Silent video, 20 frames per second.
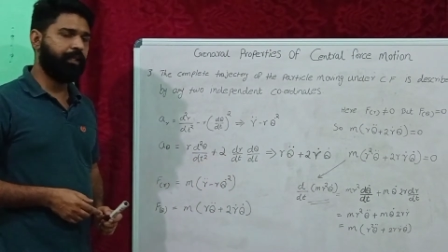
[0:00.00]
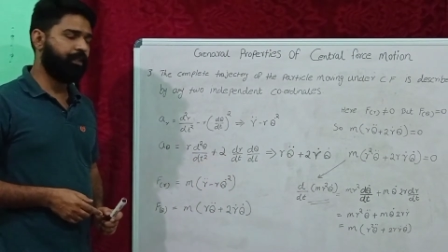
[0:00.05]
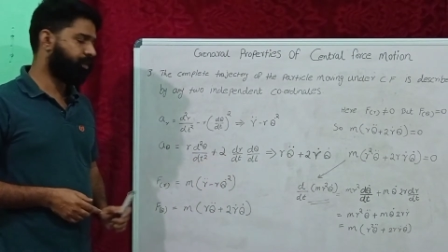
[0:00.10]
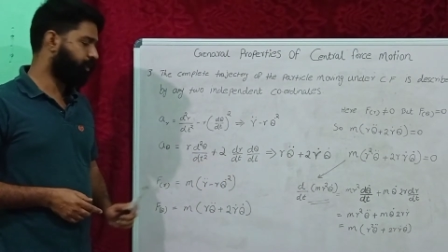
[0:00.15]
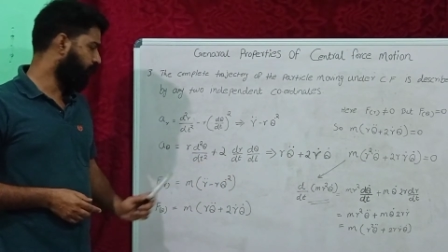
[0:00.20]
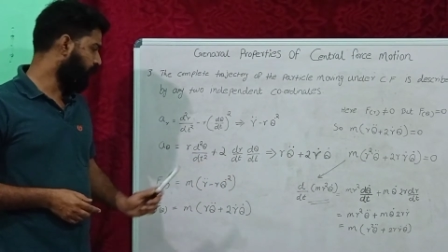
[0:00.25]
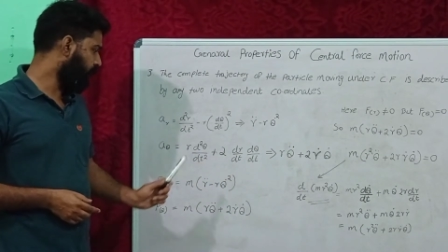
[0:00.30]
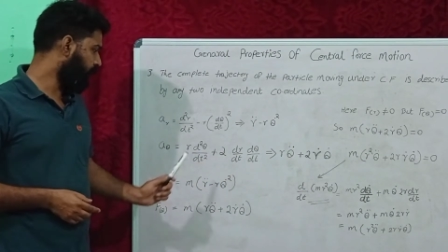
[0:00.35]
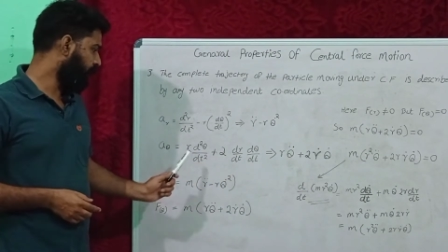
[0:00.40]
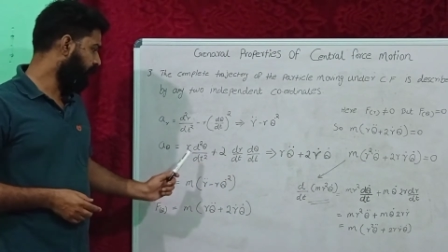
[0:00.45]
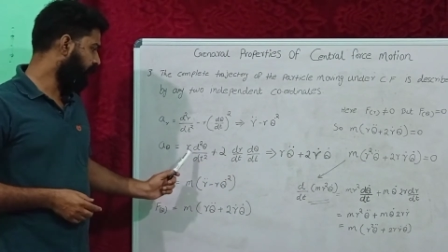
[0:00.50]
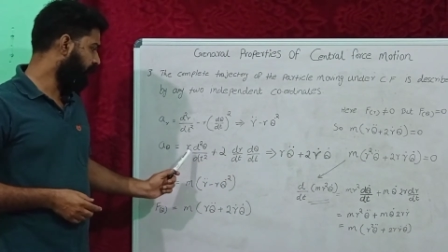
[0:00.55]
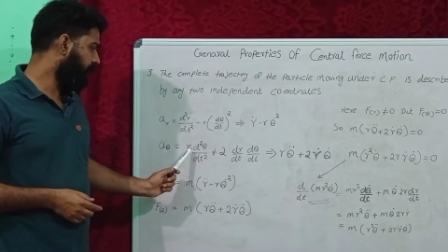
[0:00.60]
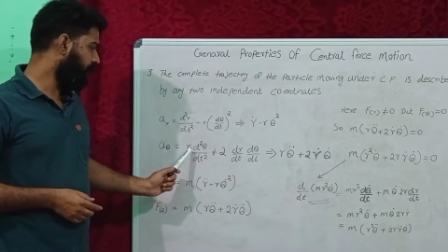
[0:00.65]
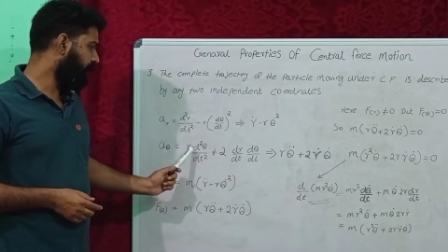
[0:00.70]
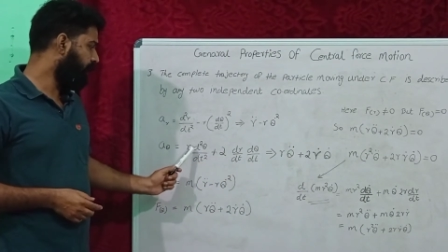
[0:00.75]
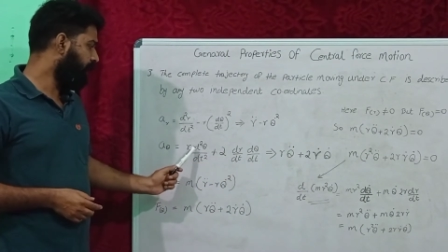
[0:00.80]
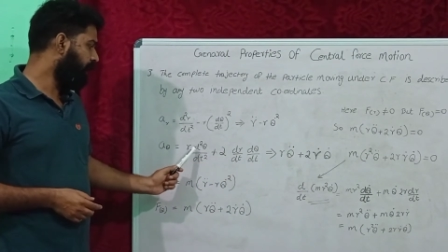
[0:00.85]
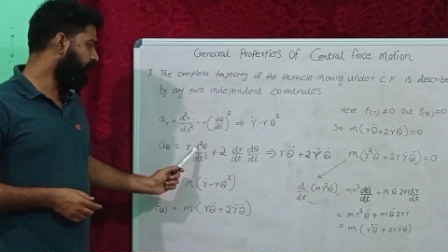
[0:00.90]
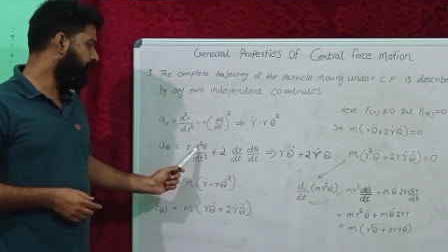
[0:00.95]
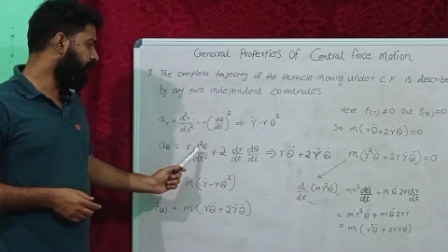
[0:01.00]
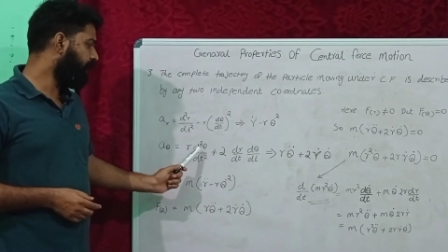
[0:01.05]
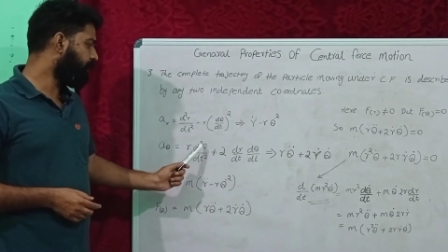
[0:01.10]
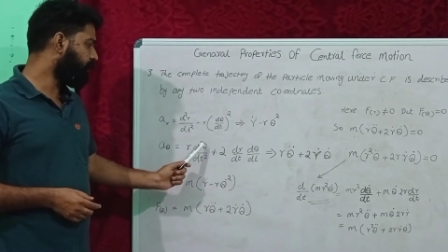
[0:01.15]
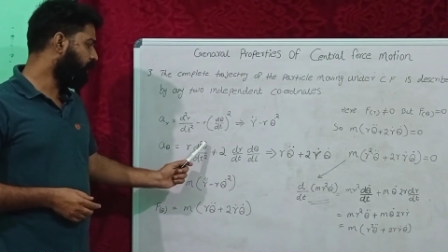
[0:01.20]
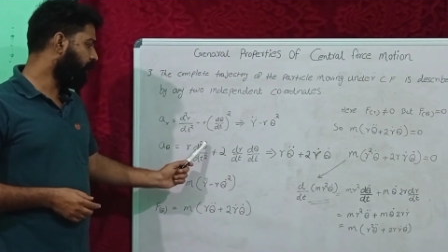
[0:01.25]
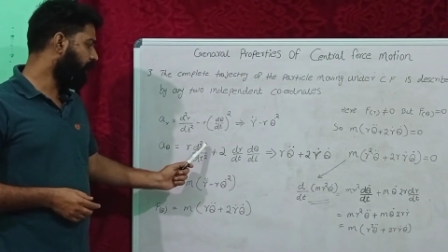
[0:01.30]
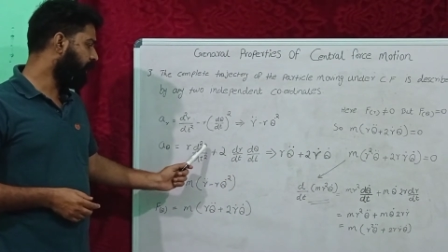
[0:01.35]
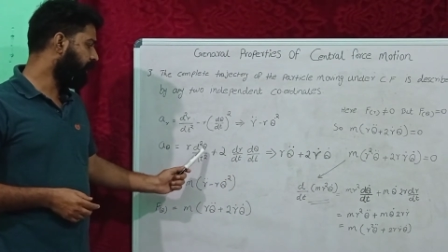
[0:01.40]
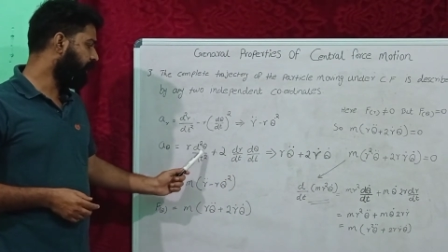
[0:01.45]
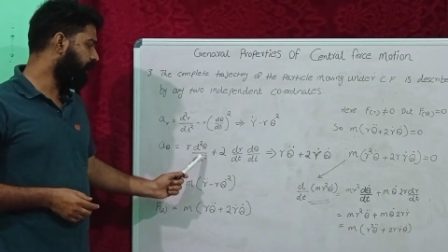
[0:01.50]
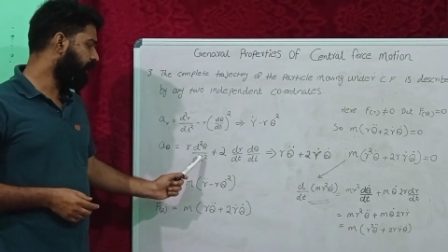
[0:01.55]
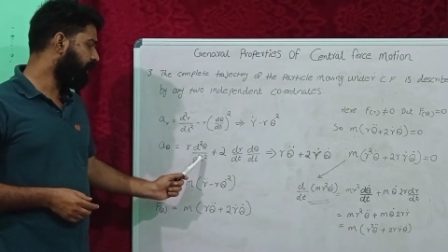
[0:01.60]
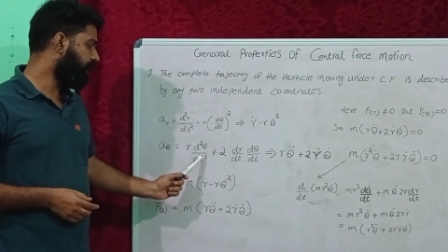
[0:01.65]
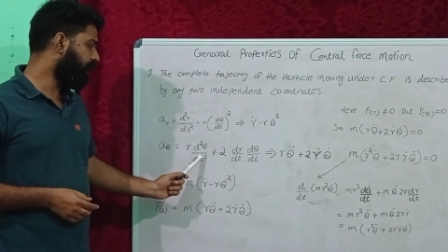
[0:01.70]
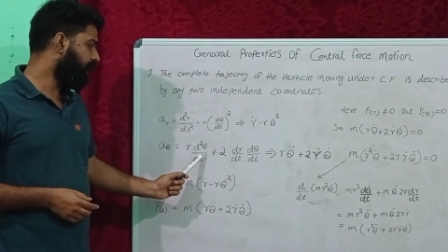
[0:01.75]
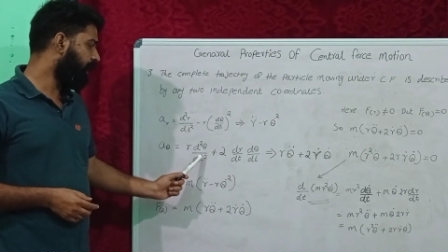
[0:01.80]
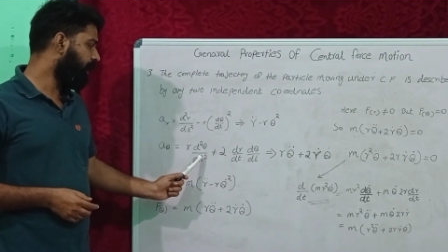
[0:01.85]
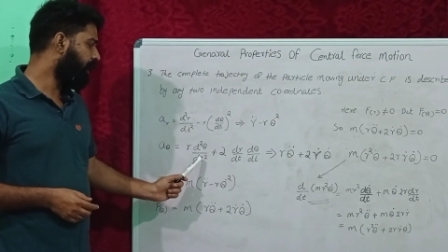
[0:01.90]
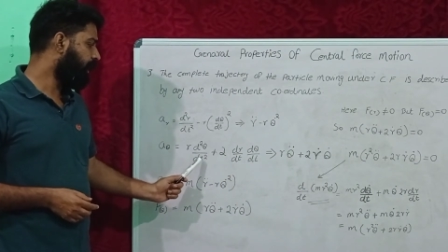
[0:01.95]
So here d square
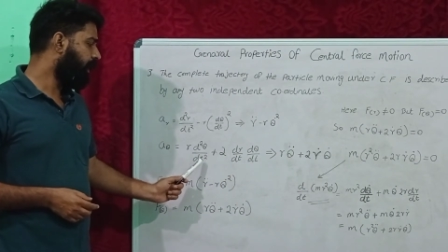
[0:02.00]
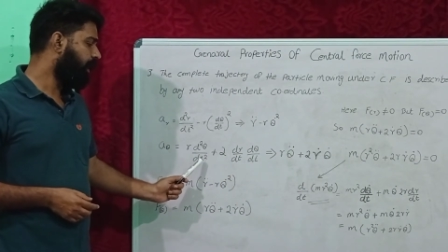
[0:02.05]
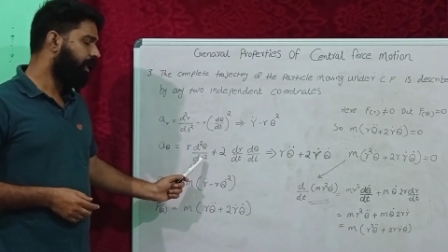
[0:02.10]
theta